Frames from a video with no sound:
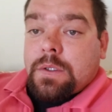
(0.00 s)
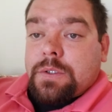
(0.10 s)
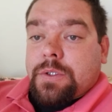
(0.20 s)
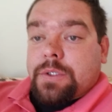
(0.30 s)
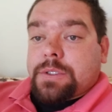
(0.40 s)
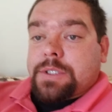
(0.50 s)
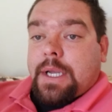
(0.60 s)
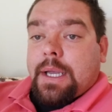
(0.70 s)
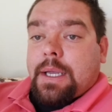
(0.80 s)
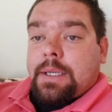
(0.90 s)
took a
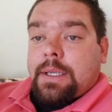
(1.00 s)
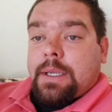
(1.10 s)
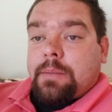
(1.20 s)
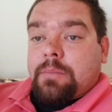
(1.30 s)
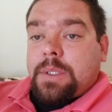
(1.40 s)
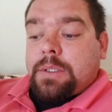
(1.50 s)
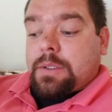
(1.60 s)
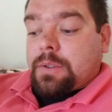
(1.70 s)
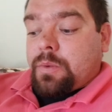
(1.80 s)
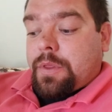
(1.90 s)
shot at
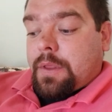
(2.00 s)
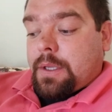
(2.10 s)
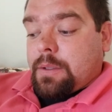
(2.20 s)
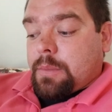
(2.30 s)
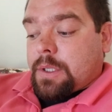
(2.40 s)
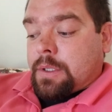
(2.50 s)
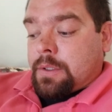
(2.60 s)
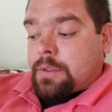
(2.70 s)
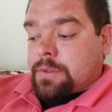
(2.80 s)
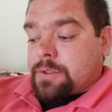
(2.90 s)
mingling with the enemy
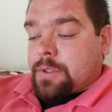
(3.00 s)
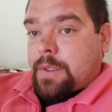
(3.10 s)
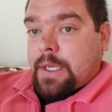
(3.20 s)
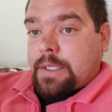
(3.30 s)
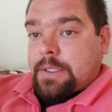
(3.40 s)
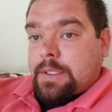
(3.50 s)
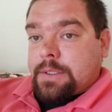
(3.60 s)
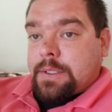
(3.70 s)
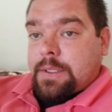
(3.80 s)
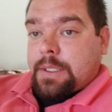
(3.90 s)
so that I could
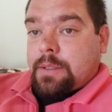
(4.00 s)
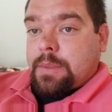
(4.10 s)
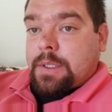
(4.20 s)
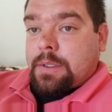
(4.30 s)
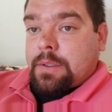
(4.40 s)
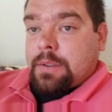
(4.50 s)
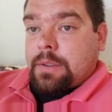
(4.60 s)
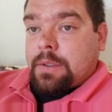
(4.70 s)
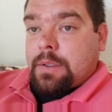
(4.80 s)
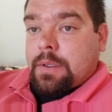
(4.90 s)
get to the enemy.
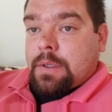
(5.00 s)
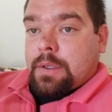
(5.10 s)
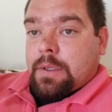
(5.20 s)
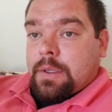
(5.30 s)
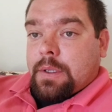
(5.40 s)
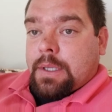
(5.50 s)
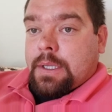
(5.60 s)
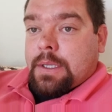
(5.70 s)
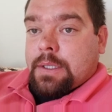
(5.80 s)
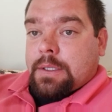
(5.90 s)

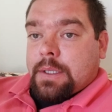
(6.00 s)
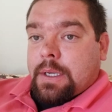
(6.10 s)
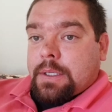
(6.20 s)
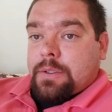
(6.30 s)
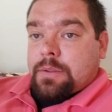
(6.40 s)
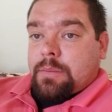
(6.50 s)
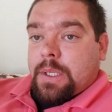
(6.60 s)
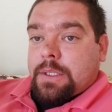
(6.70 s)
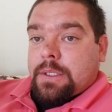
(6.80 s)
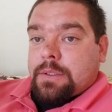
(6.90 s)
And I could
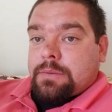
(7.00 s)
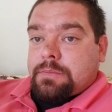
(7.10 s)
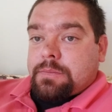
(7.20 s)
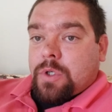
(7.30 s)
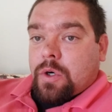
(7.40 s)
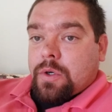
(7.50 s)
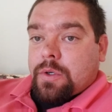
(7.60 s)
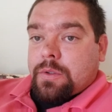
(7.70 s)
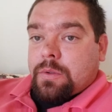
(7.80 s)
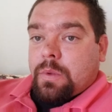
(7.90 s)
make it
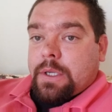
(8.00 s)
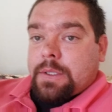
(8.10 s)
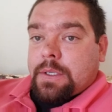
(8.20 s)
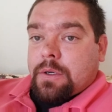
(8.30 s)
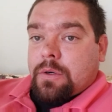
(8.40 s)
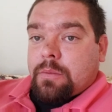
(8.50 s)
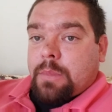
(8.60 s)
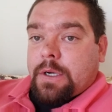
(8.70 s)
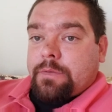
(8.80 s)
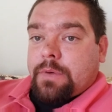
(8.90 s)
hurt the way that it hurt
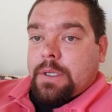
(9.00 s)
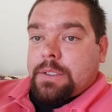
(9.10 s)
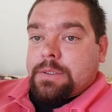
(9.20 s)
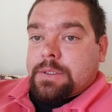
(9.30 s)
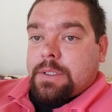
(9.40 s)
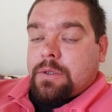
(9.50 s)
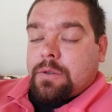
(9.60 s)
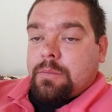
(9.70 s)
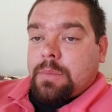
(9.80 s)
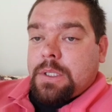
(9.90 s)
my friends, and it
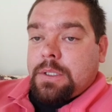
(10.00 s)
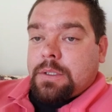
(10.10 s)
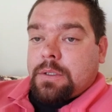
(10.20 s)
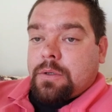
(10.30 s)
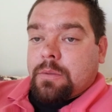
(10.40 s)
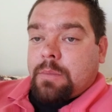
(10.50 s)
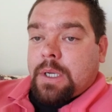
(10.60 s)
hurt me, and it hurt